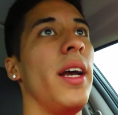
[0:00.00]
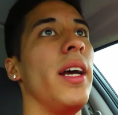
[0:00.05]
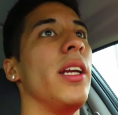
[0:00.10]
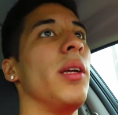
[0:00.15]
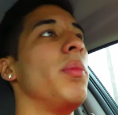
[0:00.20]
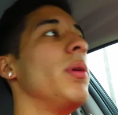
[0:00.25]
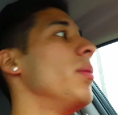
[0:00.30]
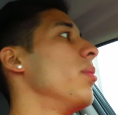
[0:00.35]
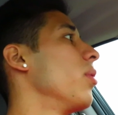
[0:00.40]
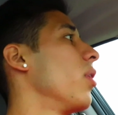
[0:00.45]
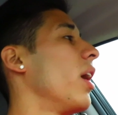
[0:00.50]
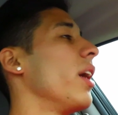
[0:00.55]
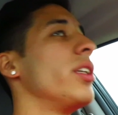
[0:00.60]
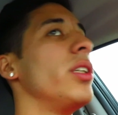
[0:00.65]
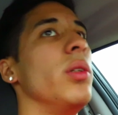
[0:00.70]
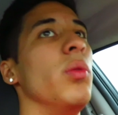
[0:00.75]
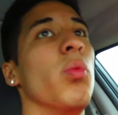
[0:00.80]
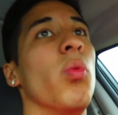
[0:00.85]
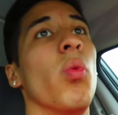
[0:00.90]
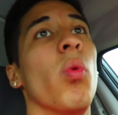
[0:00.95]
Indian people are
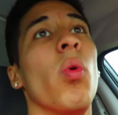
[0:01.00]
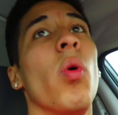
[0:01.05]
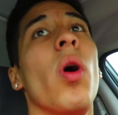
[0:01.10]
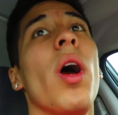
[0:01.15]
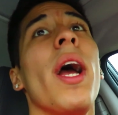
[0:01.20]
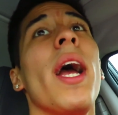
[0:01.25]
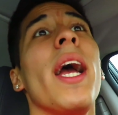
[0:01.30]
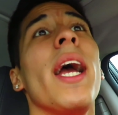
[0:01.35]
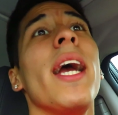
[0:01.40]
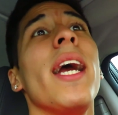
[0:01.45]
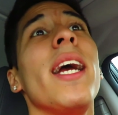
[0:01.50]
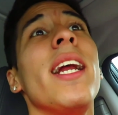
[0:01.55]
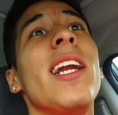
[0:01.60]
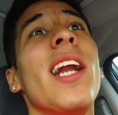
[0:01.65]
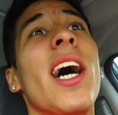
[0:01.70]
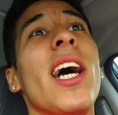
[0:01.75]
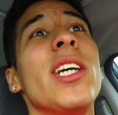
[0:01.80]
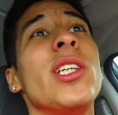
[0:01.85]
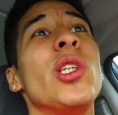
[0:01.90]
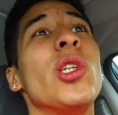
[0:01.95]
actually way
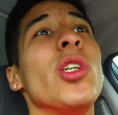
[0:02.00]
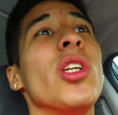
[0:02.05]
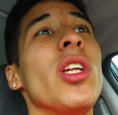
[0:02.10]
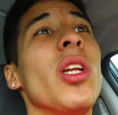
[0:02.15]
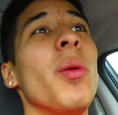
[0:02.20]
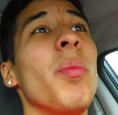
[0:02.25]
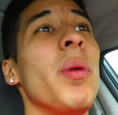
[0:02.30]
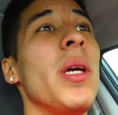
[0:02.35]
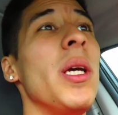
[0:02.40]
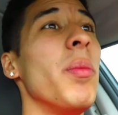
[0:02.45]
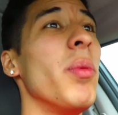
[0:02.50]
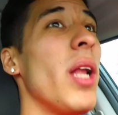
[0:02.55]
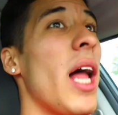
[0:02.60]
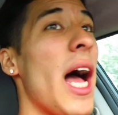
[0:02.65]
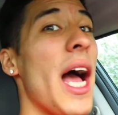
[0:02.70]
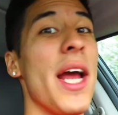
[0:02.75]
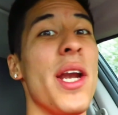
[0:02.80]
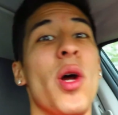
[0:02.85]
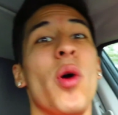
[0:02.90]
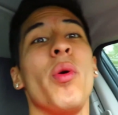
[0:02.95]
nicer than the people
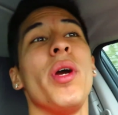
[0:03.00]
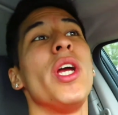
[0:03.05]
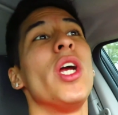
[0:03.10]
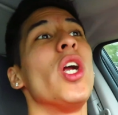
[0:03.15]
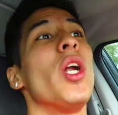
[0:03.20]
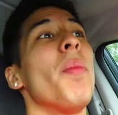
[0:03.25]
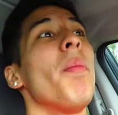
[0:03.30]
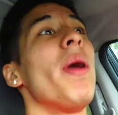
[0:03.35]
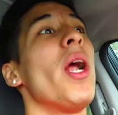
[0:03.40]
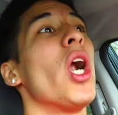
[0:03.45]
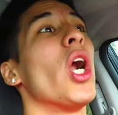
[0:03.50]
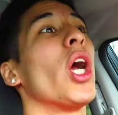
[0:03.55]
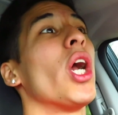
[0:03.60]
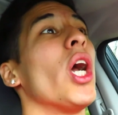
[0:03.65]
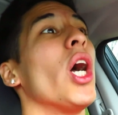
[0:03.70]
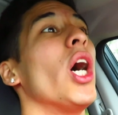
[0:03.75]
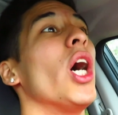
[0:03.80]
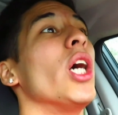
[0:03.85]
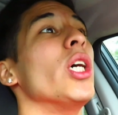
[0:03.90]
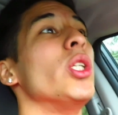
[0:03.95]
I know here in
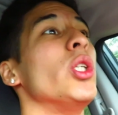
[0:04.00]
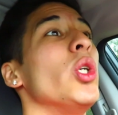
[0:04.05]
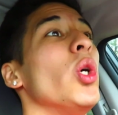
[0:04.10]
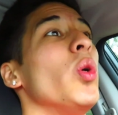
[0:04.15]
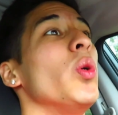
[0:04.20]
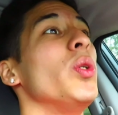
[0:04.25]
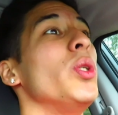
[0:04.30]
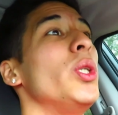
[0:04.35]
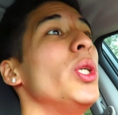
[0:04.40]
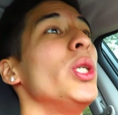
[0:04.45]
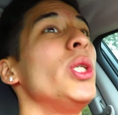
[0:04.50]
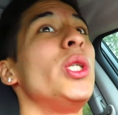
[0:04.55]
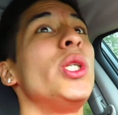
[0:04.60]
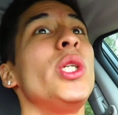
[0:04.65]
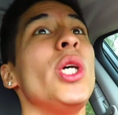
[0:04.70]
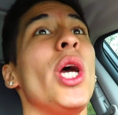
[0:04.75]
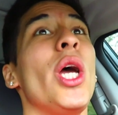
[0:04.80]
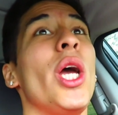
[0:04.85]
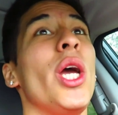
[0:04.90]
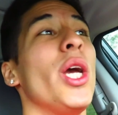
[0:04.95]
America. So
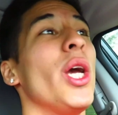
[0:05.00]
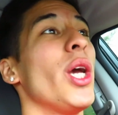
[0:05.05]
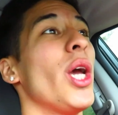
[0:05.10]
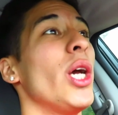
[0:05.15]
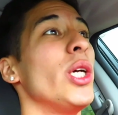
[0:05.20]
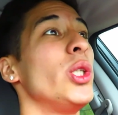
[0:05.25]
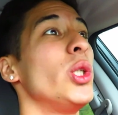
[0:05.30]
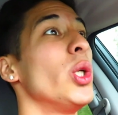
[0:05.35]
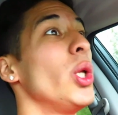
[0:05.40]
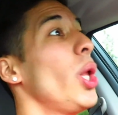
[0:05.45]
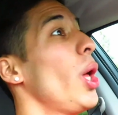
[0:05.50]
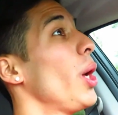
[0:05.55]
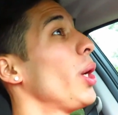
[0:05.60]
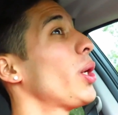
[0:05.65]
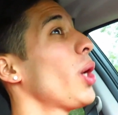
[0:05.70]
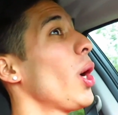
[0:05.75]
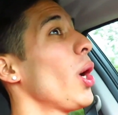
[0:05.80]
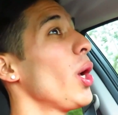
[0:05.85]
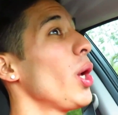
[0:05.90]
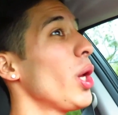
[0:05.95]
just saying, in case you're like,
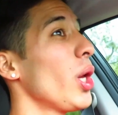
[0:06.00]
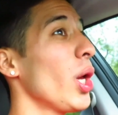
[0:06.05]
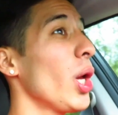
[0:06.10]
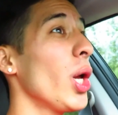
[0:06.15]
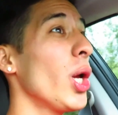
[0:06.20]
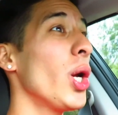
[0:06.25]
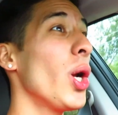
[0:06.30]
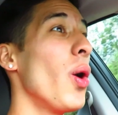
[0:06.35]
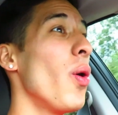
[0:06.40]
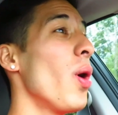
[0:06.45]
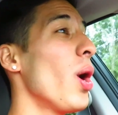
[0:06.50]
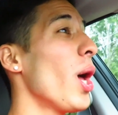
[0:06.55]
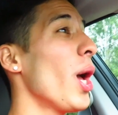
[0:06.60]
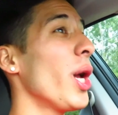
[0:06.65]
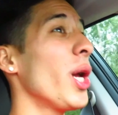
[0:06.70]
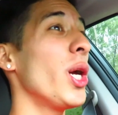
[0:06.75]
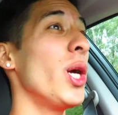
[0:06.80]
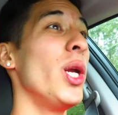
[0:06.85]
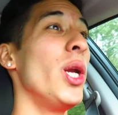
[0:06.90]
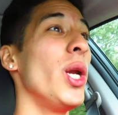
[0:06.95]
you don't
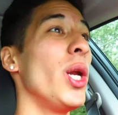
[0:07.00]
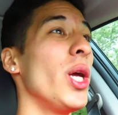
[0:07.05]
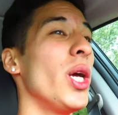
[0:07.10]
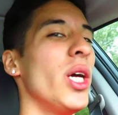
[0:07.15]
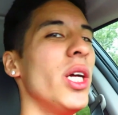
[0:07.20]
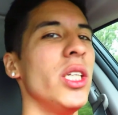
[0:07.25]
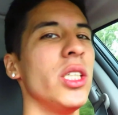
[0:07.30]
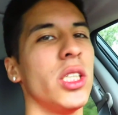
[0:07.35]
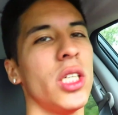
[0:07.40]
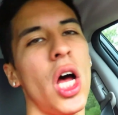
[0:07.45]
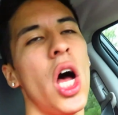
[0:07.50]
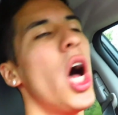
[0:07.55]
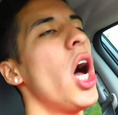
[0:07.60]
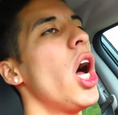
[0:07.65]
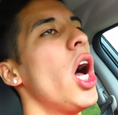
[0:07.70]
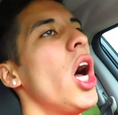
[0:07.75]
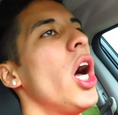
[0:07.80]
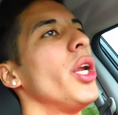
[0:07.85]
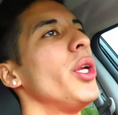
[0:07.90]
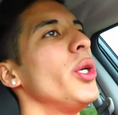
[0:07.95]
like Indians.
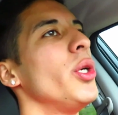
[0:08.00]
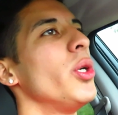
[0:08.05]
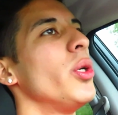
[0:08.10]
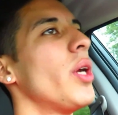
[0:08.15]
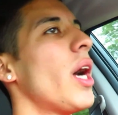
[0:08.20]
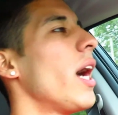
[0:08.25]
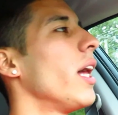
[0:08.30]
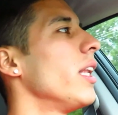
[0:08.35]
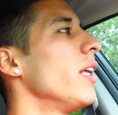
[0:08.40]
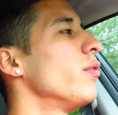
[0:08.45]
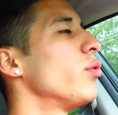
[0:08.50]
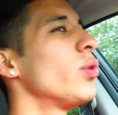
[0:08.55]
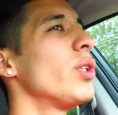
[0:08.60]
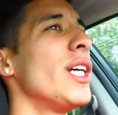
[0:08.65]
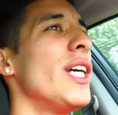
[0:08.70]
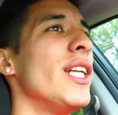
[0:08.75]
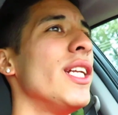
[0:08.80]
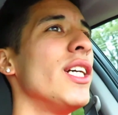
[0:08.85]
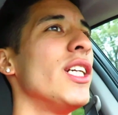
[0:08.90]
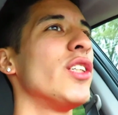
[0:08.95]
Uh-uh, dude. I lived
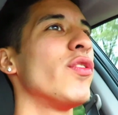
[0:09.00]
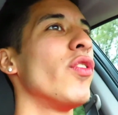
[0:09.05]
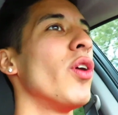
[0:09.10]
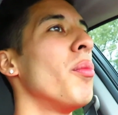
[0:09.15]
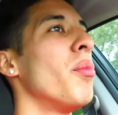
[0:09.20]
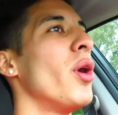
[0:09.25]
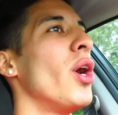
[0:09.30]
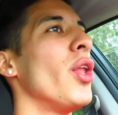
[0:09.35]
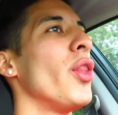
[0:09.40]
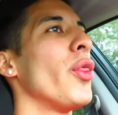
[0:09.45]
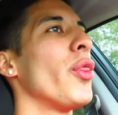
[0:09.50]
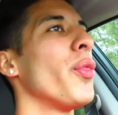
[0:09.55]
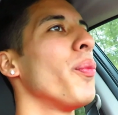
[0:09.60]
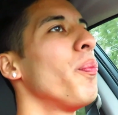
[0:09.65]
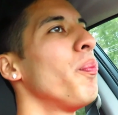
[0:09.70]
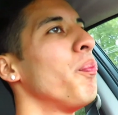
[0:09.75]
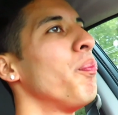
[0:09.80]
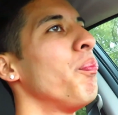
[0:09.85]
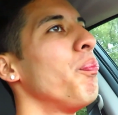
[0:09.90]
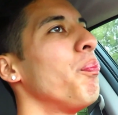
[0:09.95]
with Indians for a month.
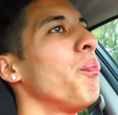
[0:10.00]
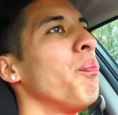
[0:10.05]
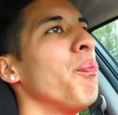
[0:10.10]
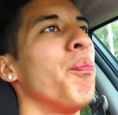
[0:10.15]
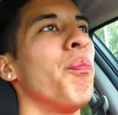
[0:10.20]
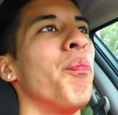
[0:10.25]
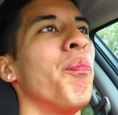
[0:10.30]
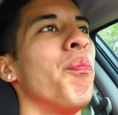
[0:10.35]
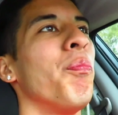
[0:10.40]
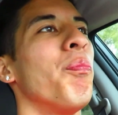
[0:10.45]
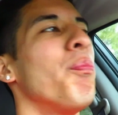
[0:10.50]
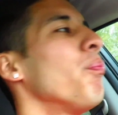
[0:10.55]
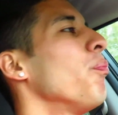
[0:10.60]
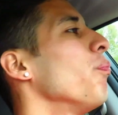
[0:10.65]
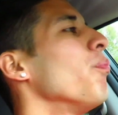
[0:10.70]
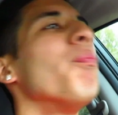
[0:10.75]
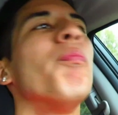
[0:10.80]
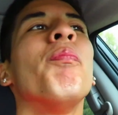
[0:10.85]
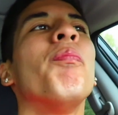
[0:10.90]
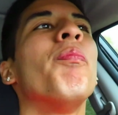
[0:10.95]
Mm-mm,
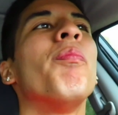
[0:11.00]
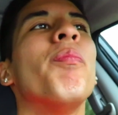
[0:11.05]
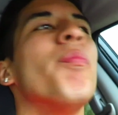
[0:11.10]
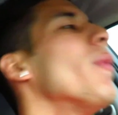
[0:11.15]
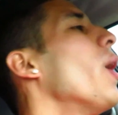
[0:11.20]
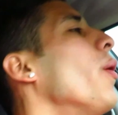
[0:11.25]
mm-mm.